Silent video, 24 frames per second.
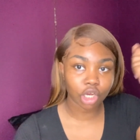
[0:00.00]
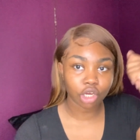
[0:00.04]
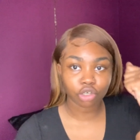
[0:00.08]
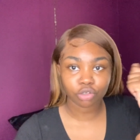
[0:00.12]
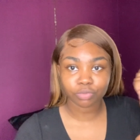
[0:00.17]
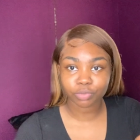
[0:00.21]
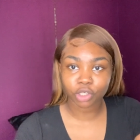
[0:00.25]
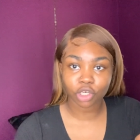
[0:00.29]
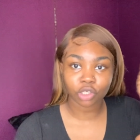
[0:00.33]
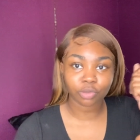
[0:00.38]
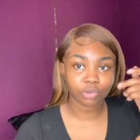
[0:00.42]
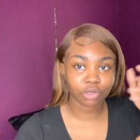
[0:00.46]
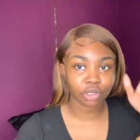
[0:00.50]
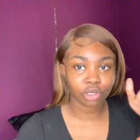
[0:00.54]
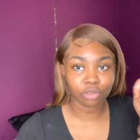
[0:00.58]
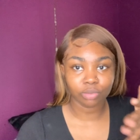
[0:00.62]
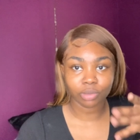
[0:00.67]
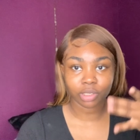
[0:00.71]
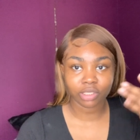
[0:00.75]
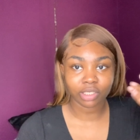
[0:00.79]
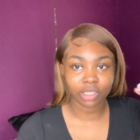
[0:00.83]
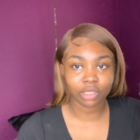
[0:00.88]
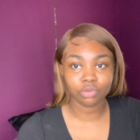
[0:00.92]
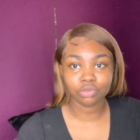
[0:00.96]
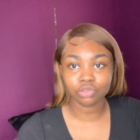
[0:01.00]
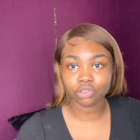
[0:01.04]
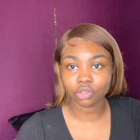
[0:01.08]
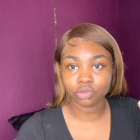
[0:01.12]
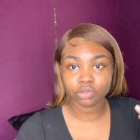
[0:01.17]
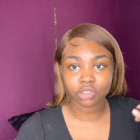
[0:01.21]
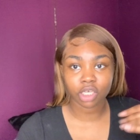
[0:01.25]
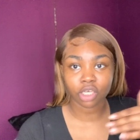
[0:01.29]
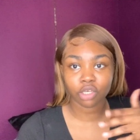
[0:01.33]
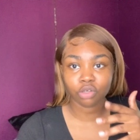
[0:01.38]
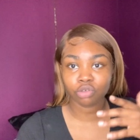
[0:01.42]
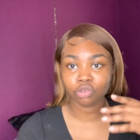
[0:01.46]
Like there was no
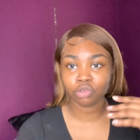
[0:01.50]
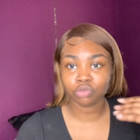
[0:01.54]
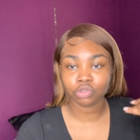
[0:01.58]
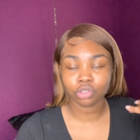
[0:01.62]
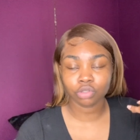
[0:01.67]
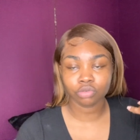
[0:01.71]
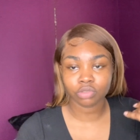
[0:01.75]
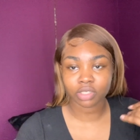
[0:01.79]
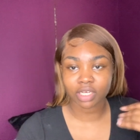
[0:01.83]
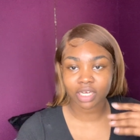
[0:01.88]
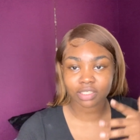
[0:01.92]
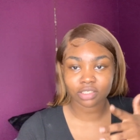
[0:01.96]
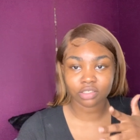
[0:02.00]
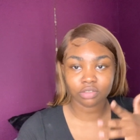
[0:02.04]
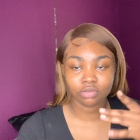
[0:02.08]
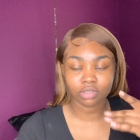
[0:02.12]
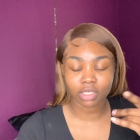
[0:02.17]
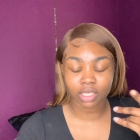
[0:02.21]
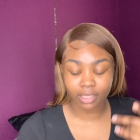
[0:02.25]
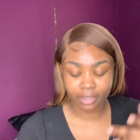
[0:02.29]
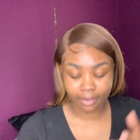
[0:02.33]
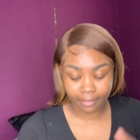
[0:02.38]
tangle, there was no knots, no nothing.